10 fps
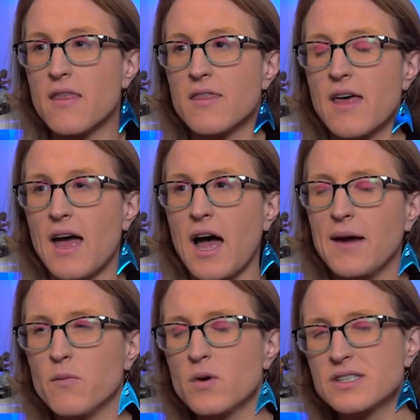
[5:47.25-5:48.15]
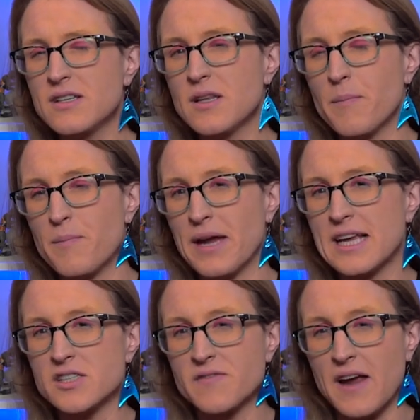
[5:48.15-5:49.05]
that I wasn't the
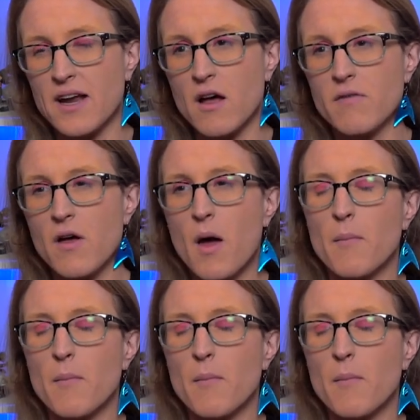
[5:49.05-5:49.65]
biggest fan of,